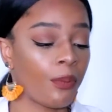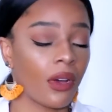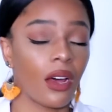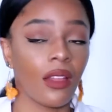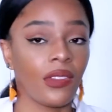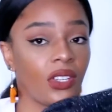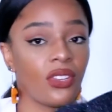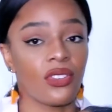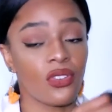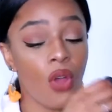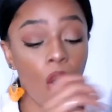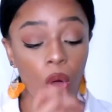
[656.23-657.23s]
But there's
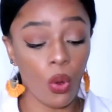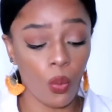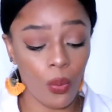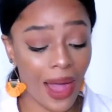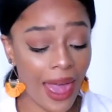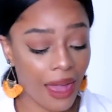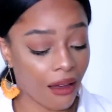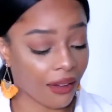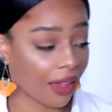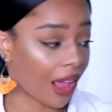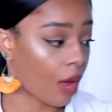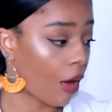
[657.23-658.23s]
just no way
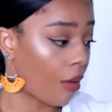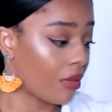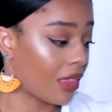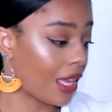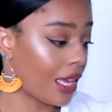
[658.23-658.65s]
I could get away with